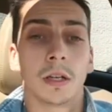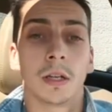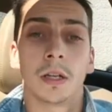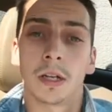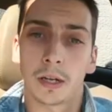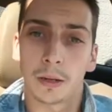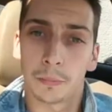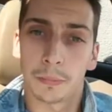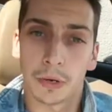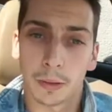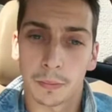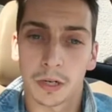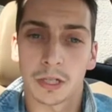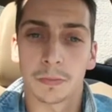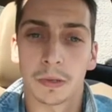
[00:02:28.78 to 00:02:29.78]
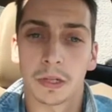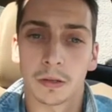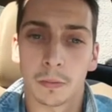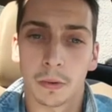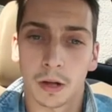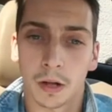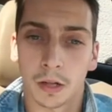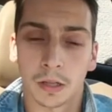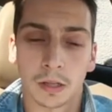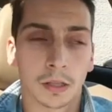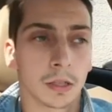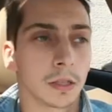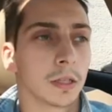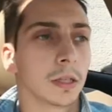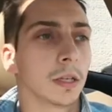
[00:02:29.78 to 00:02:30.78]
He can pretty much spin the ball.
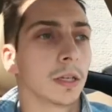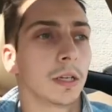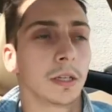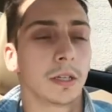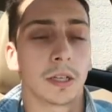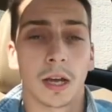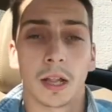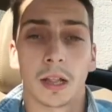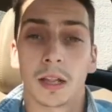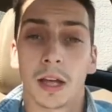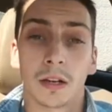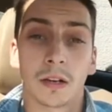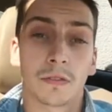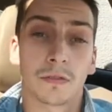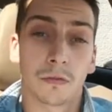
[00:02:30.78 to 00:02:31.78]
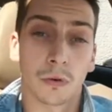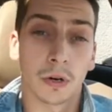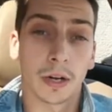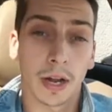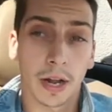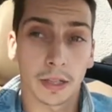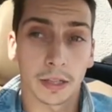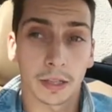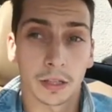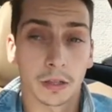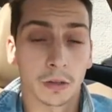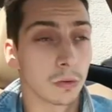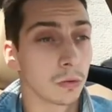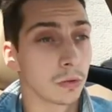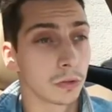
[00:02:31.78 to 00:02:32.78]
You got Leonard Fournette,
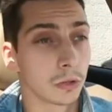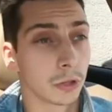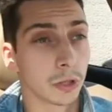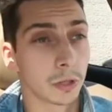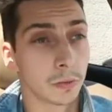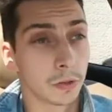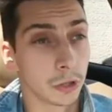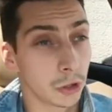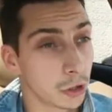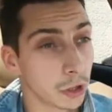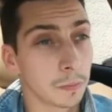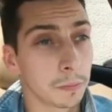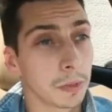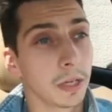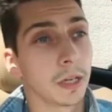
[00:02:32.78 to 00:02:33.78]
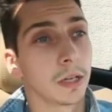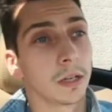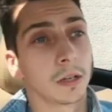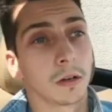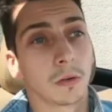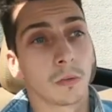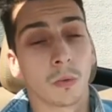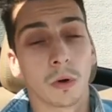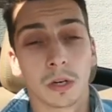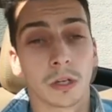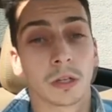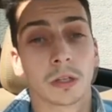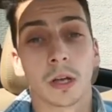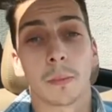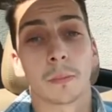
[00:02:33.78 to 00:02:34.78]
who should be in one of
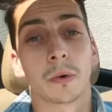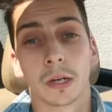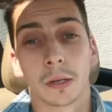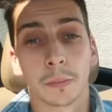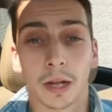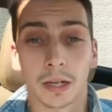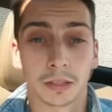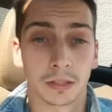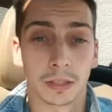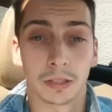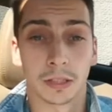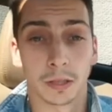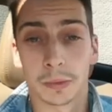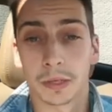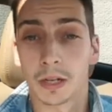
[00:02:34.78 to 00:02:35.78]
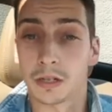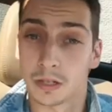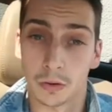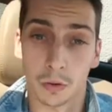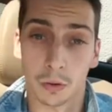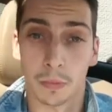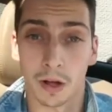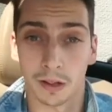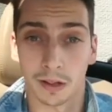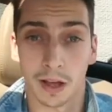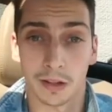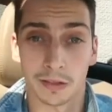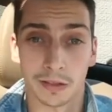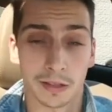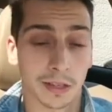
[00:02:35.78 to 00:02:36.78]
your top running backs this year, because he will ball
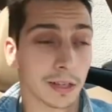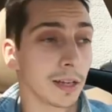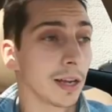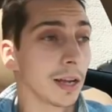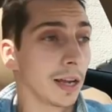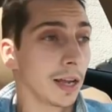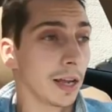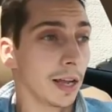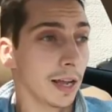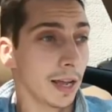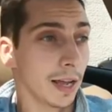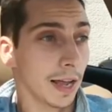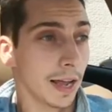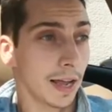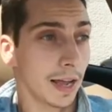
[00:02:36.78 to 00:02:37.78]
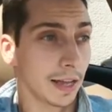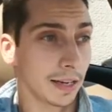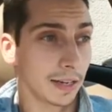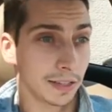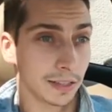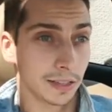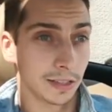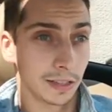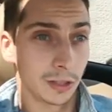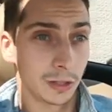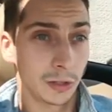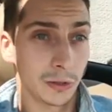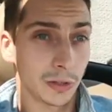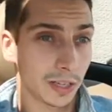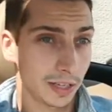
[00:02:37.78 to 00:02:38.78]
out. And
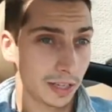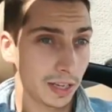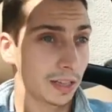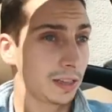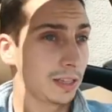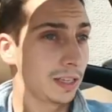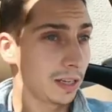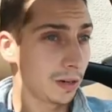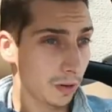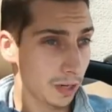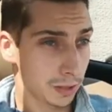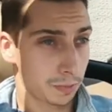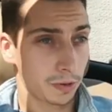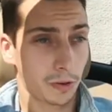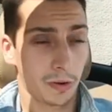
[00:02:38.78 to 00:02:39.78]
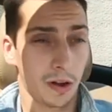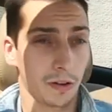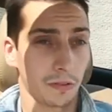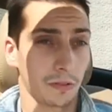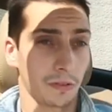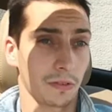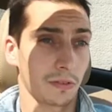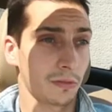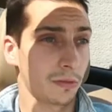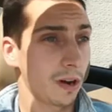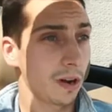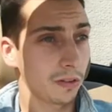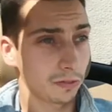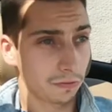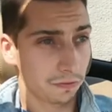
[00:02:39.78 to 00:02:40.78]
you can get D.D. Westbrook around
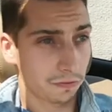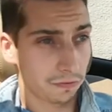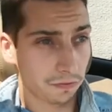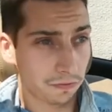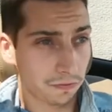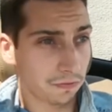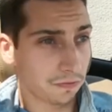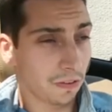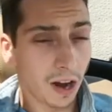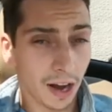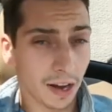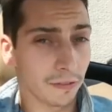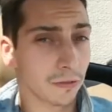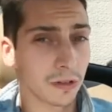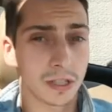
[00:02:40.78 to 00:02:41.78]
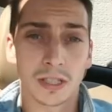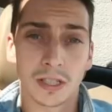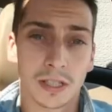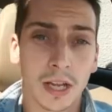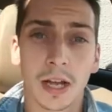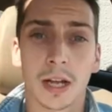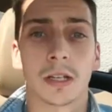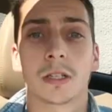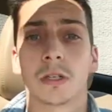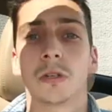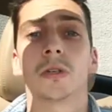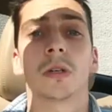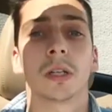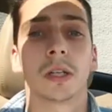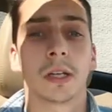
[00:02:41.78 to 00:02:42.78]
round 5 or 6
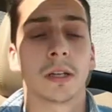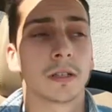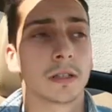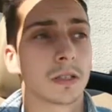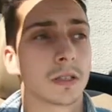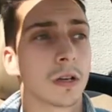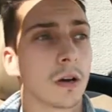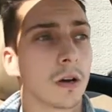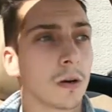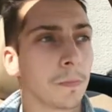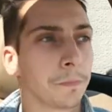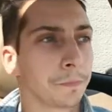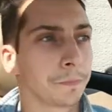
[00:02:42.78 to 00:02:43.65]
usually. So